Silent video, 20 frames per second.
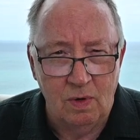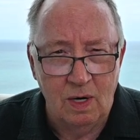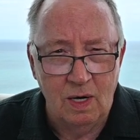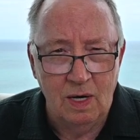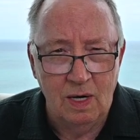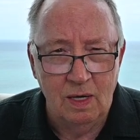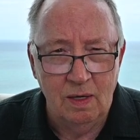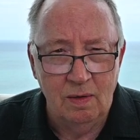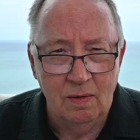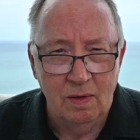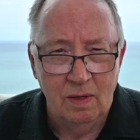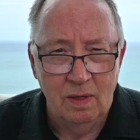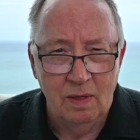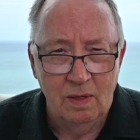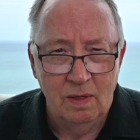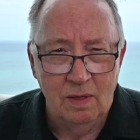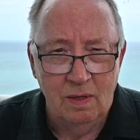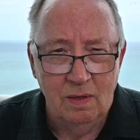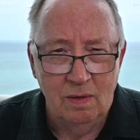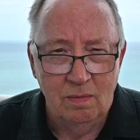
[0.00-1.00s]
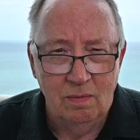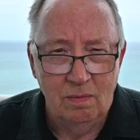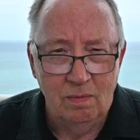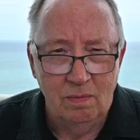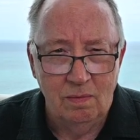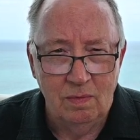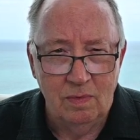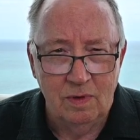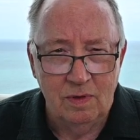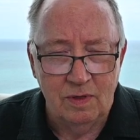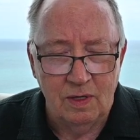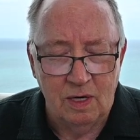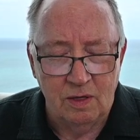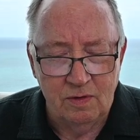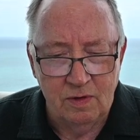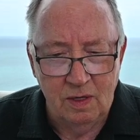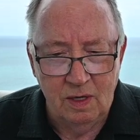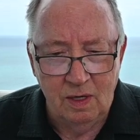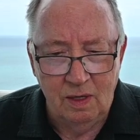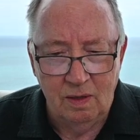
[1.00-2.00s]
why, I
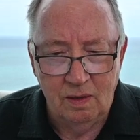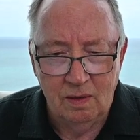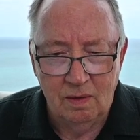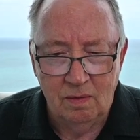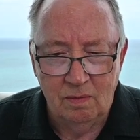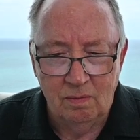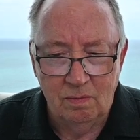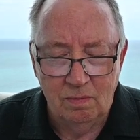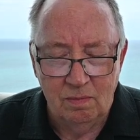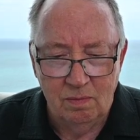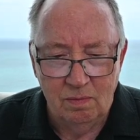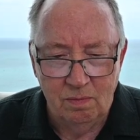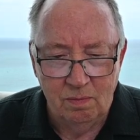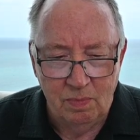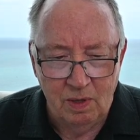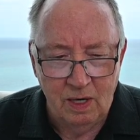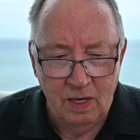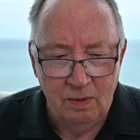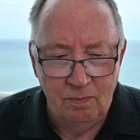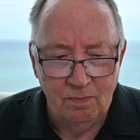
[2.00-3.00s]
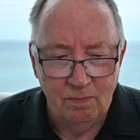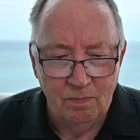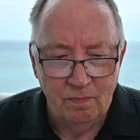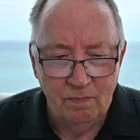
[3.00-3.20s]
think. But,